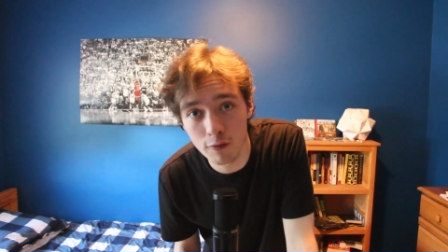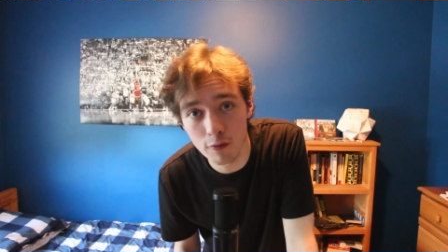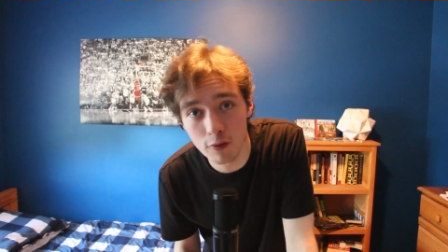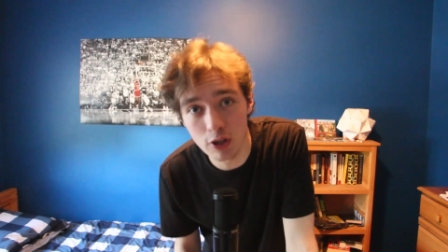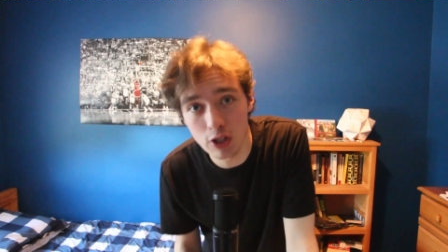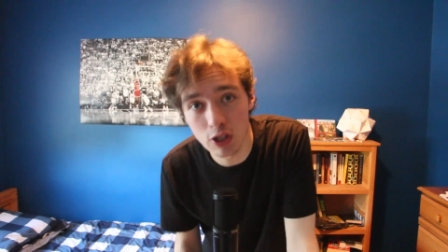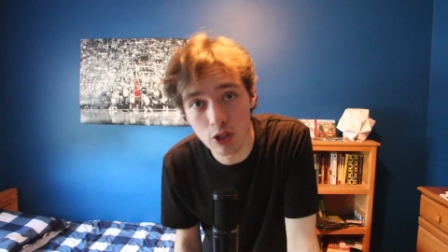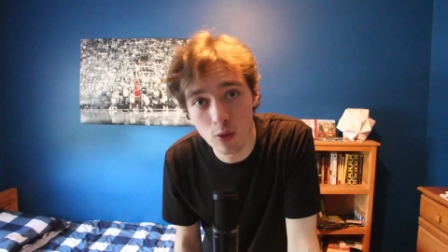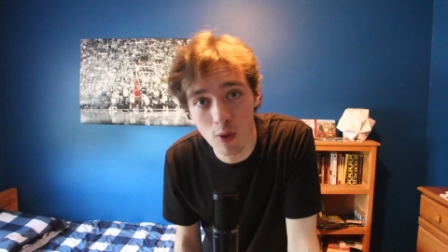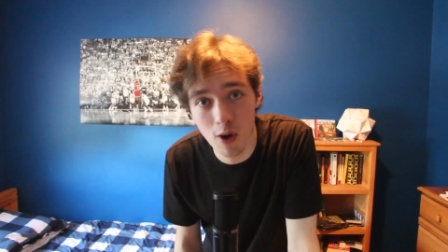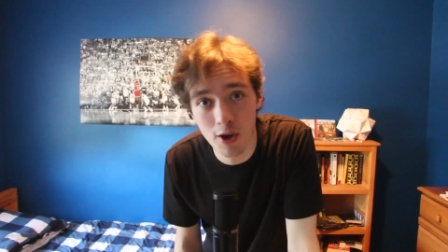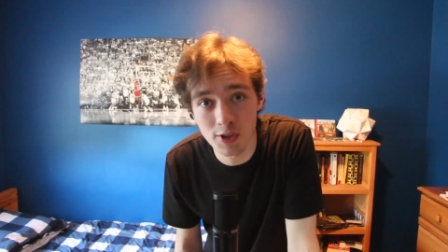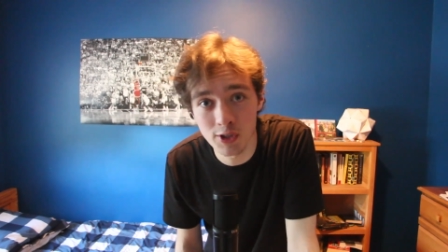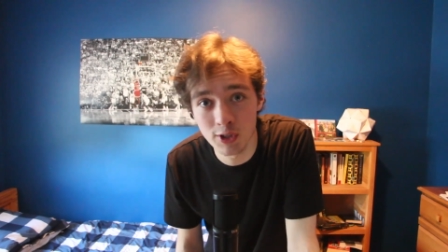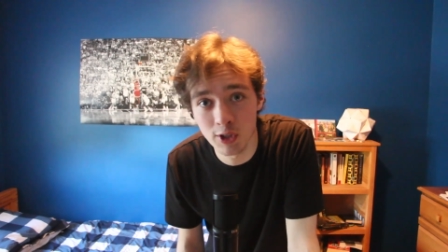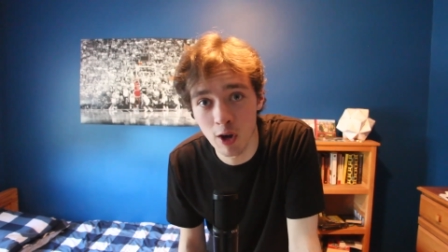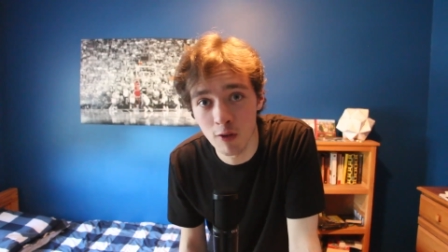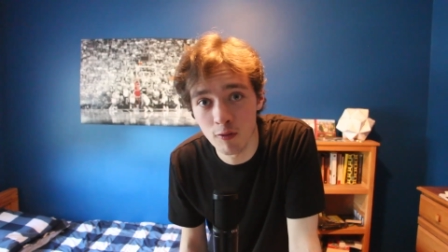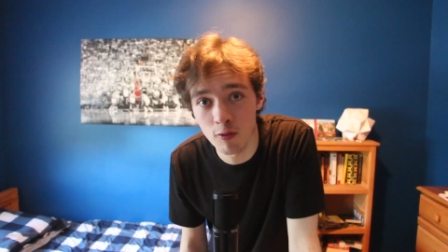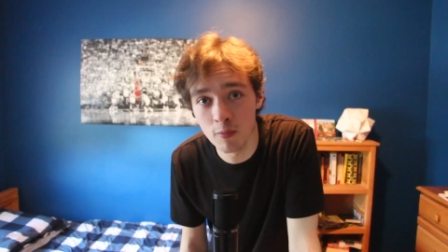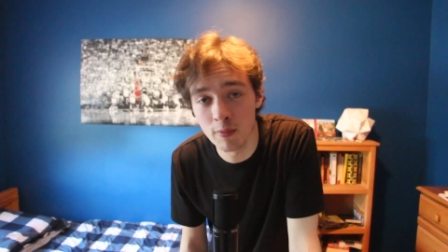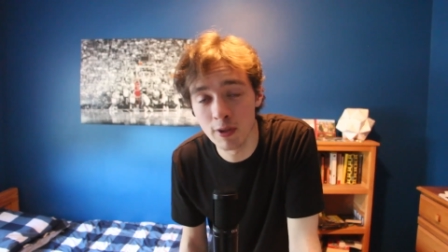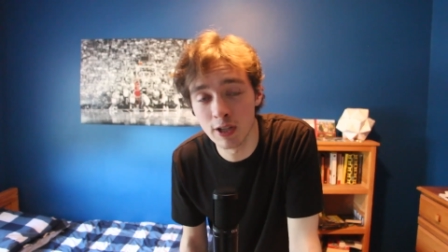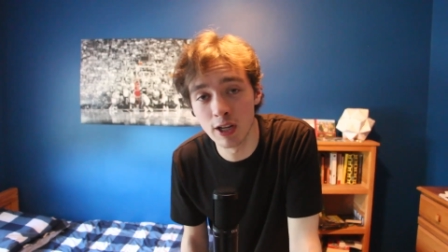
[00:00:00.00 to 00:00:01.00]
for the US
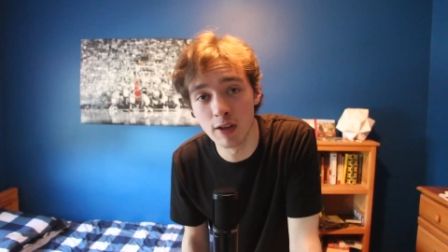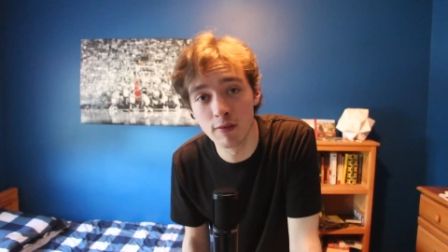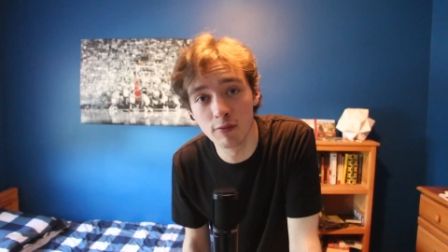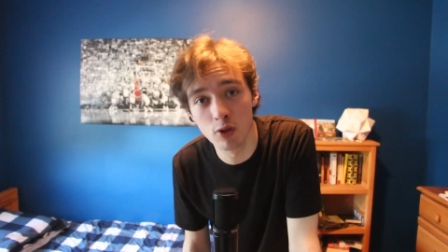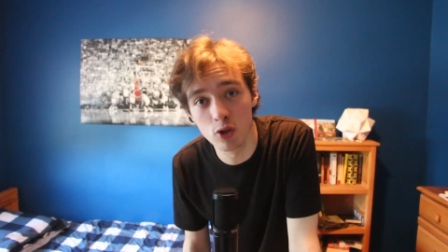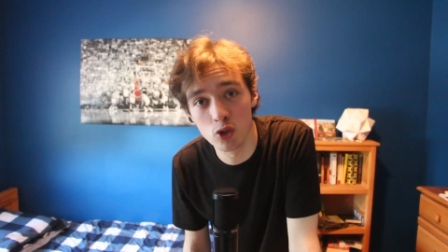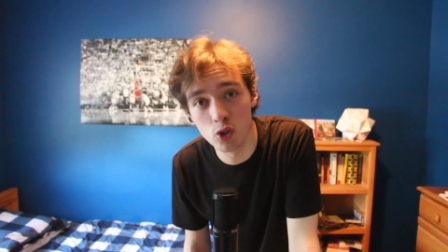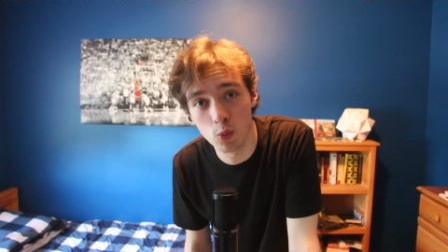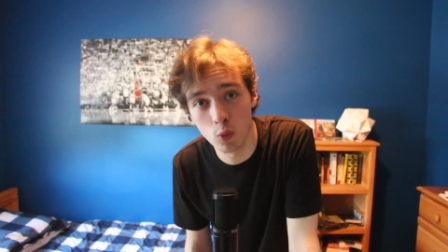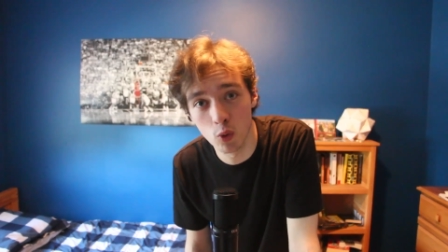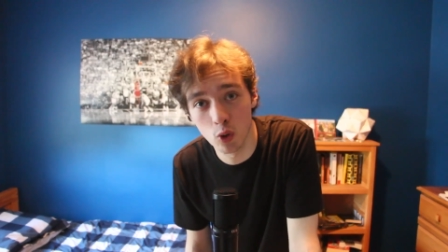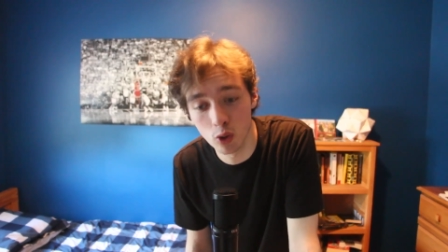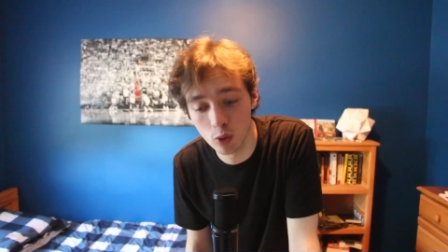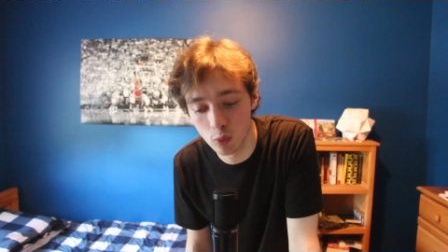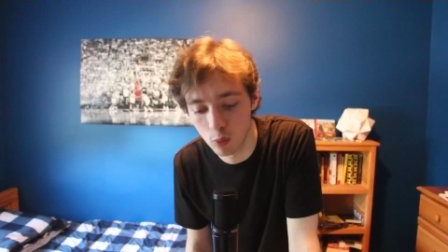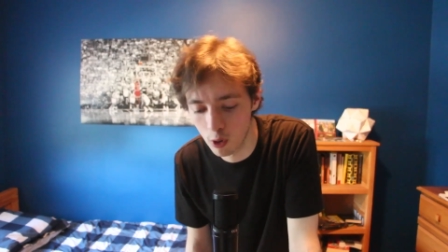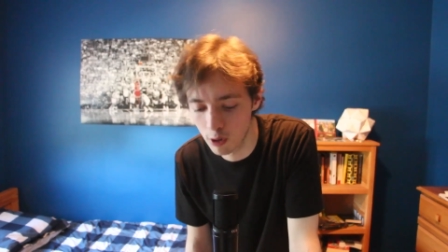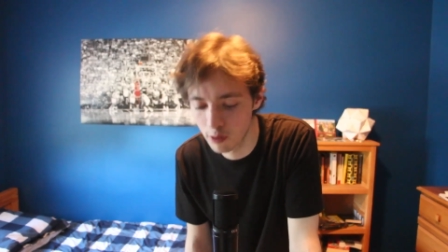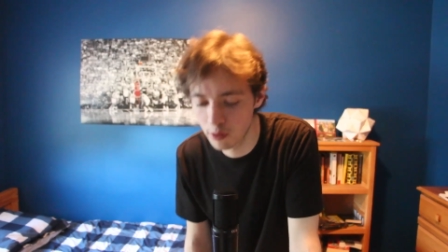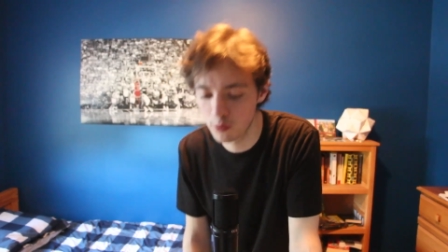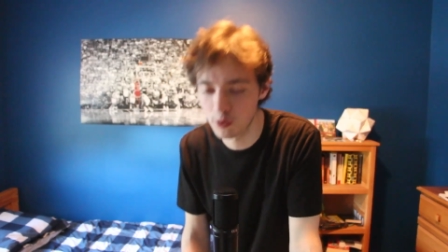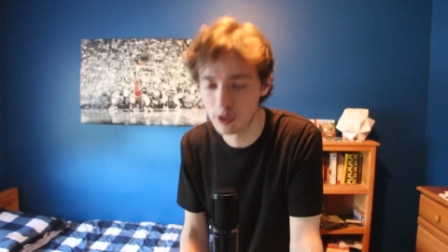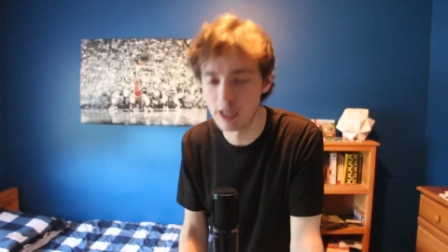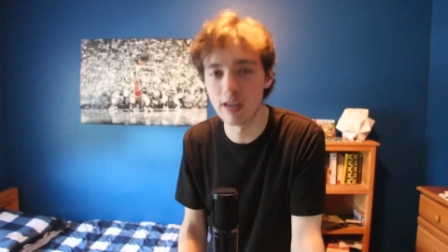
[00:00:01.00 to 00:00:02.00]
government if there's World
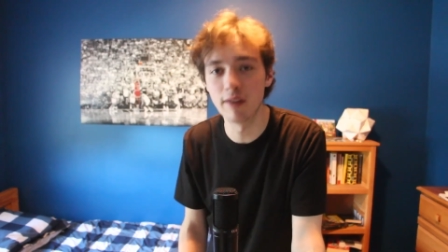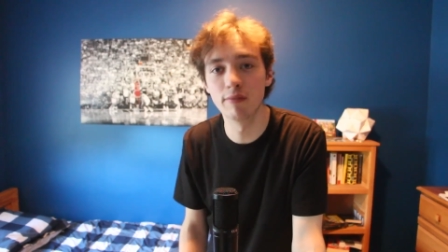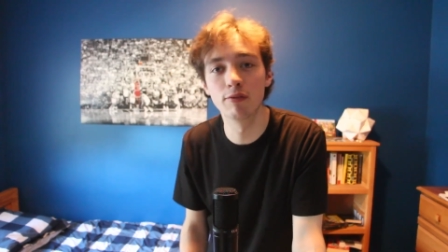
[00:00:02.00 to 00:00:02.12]
War III.